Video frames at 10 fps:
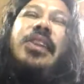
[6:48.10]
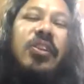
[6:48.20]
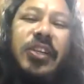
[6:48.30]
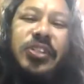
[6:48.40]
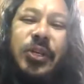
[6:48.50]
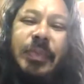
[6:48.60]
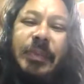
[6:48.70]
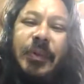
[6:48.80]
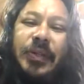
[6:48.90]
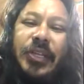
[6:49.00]
let's see. Only
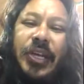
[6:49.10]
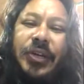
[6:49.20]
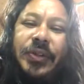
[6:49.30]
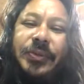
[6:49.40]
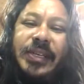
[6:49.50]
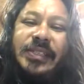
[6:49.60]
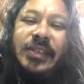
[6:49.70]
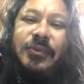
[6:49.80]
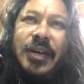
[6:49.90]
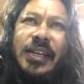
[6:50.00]
2 people know the
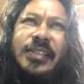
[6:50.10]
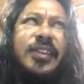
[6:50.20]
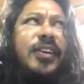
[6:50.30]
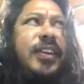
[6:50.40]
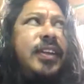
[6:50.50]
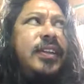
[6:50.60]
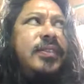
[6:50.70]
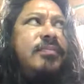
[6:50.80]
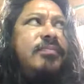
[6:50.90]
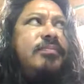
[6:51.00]
reason why I
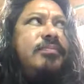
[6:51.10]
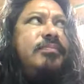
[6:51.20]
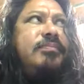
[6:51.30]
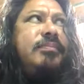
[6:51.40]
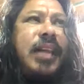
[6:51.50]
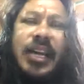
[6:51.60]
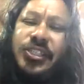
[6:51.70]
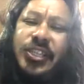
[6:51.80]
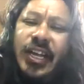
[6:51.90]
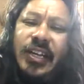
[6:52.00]
started
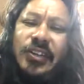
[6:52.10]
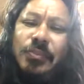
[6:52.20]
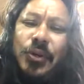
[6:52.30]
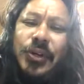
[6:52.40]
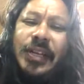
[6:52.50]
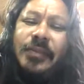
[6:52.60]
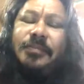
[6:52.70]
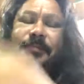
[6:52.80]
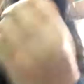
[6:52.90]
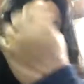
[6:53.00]
hashtag good
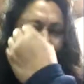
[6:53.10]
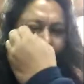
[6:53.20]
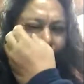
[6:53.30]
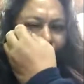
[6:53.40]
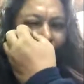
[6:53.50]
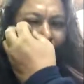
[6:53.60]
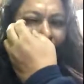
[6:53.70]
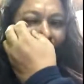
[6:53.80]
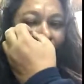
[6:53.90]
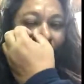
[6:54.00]
morning.
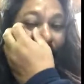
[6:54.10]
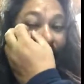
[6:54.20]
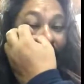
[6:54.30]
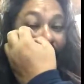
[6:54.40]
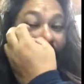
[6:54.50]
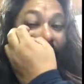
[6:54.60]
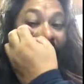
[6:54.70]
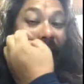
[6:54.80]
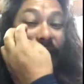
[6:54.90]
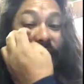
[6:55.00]
Okay.
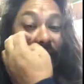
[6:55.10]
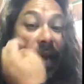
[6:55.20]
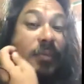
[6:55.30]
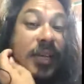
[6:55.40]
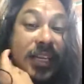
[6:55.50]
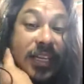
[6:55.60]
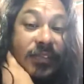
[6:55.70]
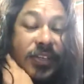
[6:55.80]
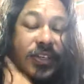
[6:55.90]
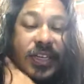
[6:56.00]
The answer I'm going
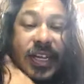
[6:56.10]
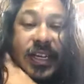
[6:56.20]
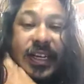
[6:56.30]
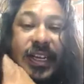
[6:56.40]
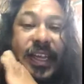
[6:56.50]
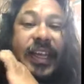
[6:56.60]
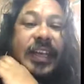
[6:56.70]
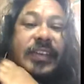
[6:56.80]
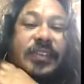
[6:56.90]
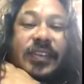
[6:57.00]
to give you tonight
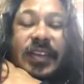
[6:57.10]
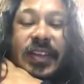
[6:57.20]
is